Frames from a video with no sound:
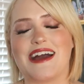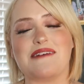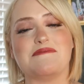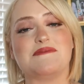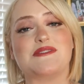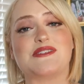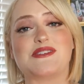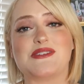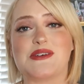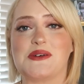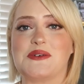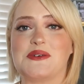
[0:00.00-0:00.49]
I'm
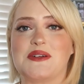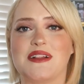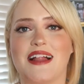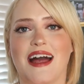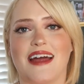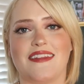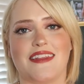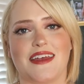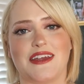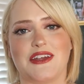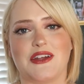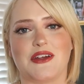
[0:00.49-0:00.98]
so
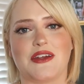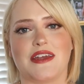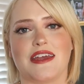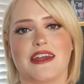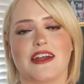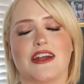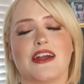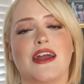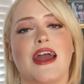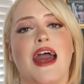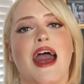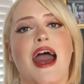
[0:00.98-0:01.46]
glad that you're
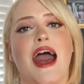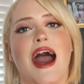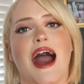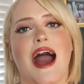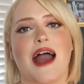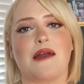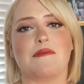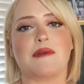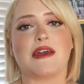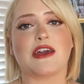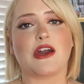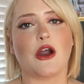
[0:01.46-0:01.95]
here.
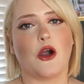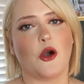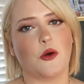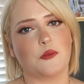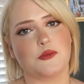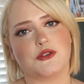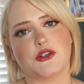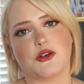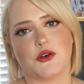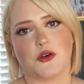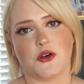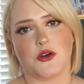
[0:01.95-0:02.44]
I make
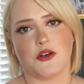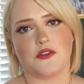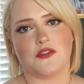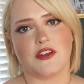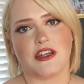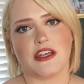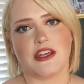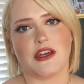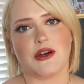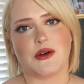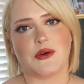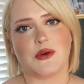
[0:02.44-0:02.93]
home decor
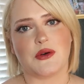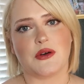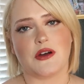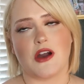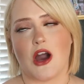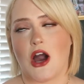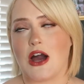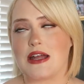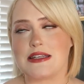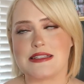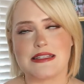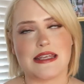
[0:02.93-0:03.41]
video
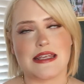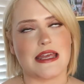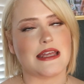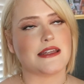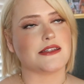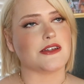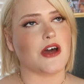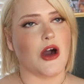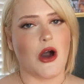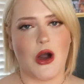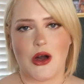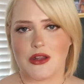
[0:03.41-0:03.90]
content
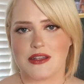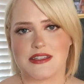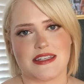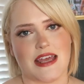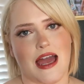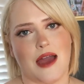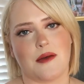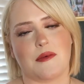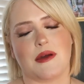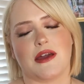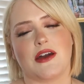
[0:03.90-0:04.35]
all the time.